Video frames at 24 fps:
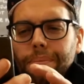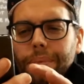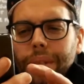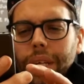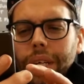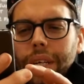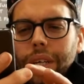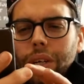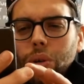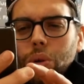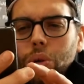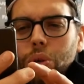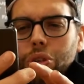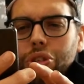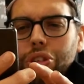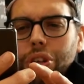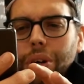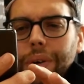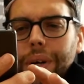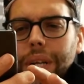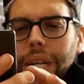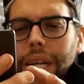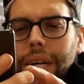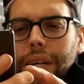It
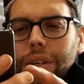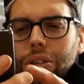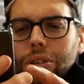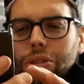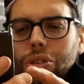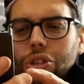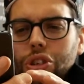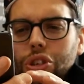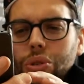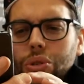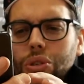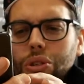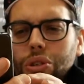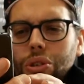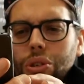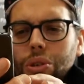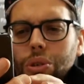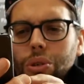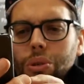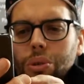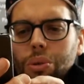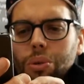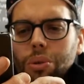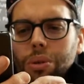also allows you
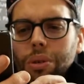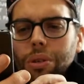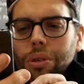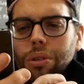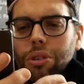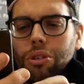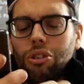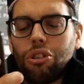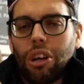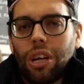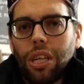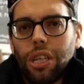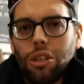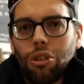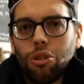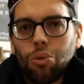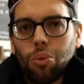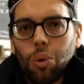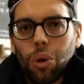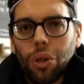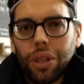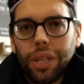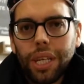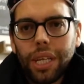to change
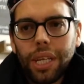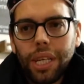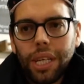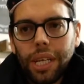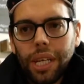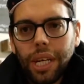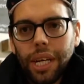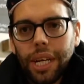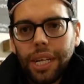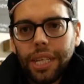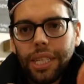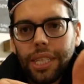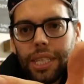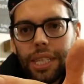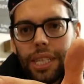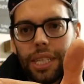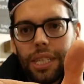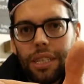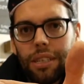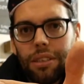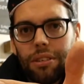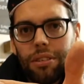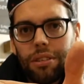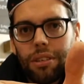what the
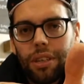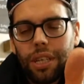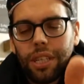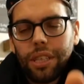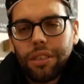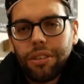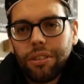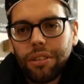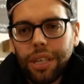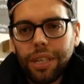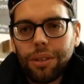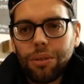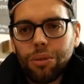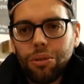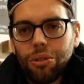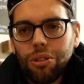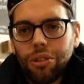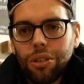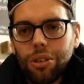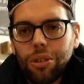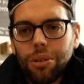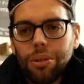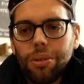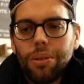LEDs and the sounds
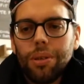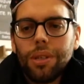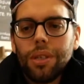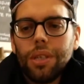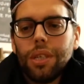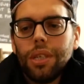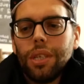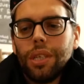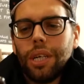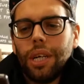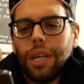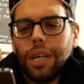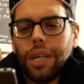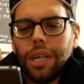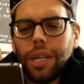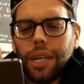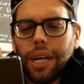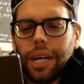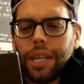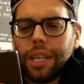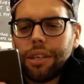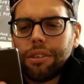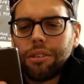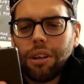do,
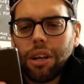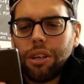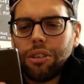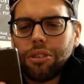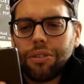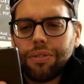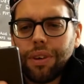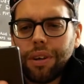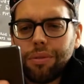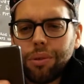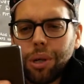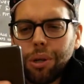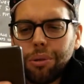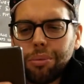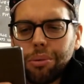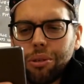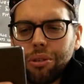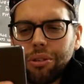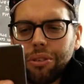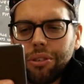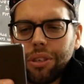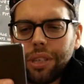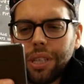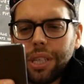and there's loads of other
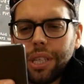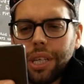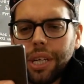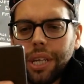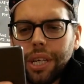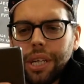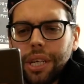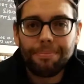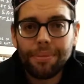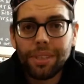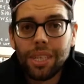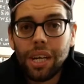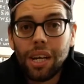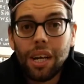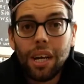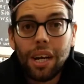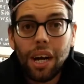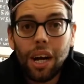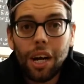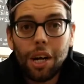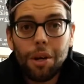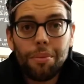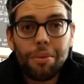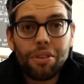options in there.
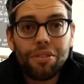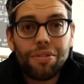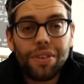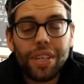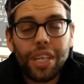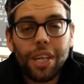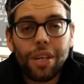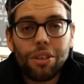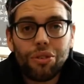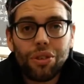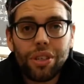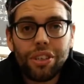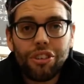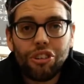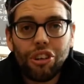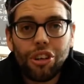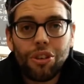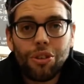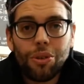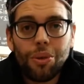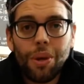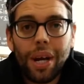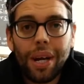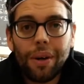I hope this video has really
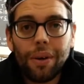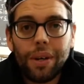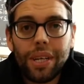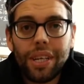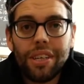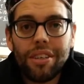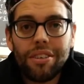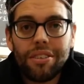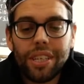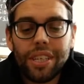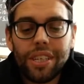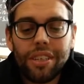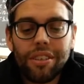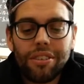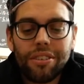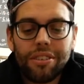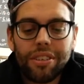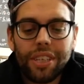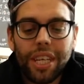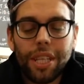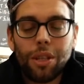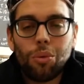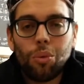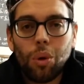shown you how easy it is
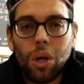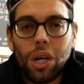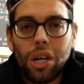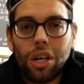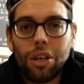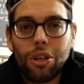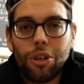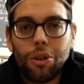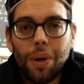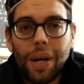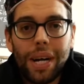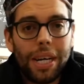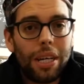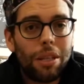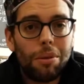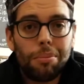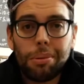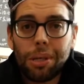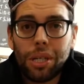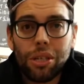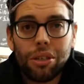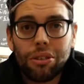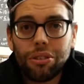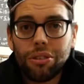to get the Wahoo out of
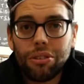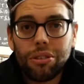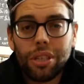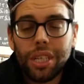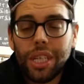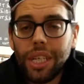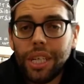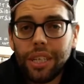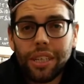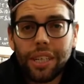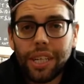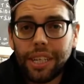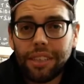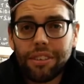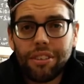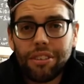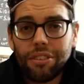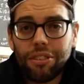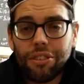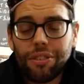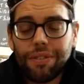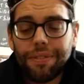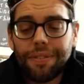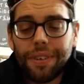the box, connect it
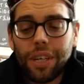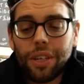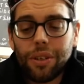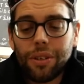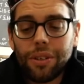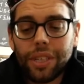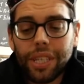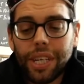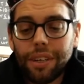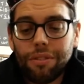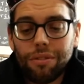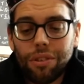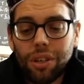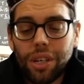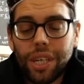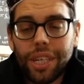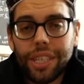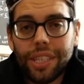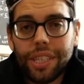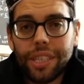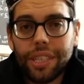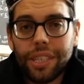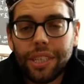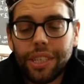to your phone and get
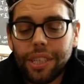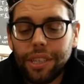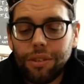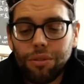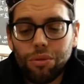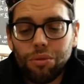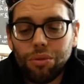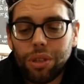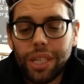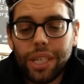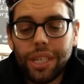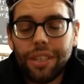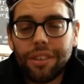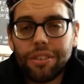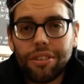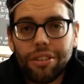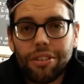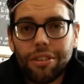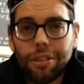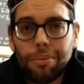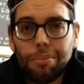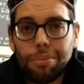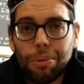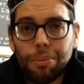riding. It really is a
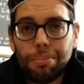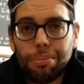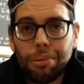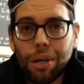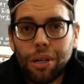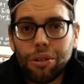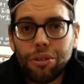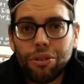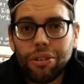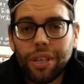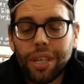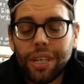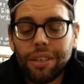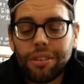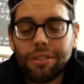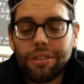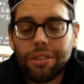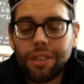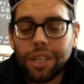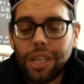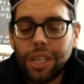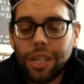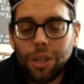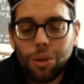simple
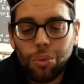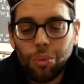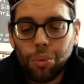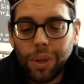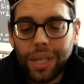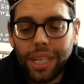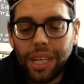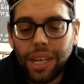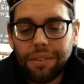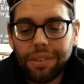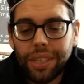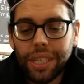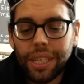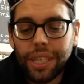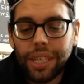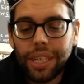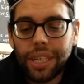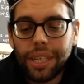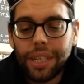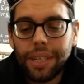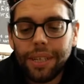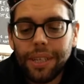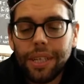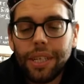process. We love it
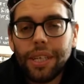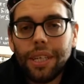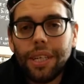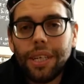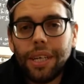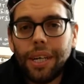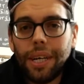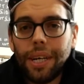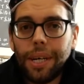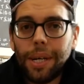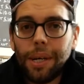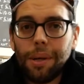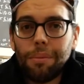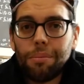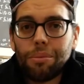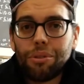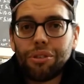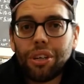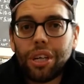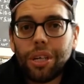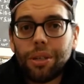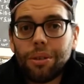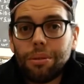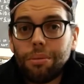here.
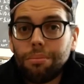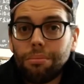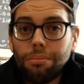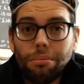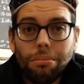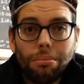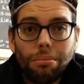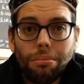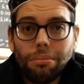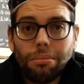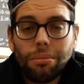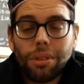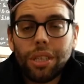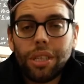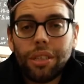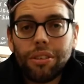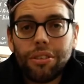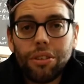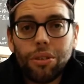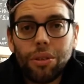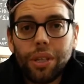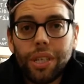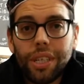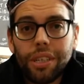So
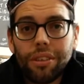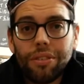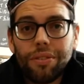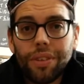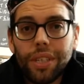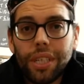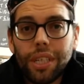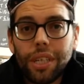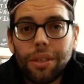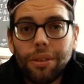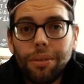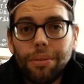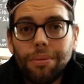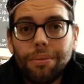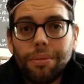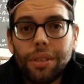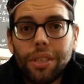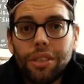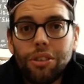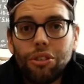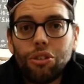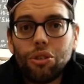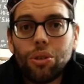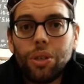until the next video,
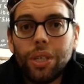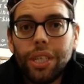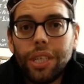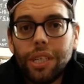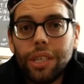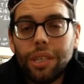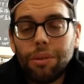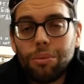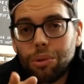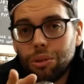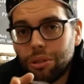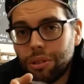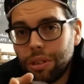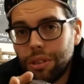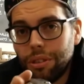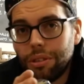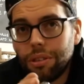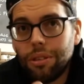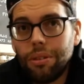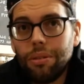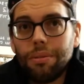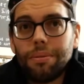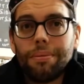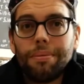enjoy, and we'll see you
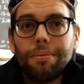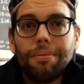soon.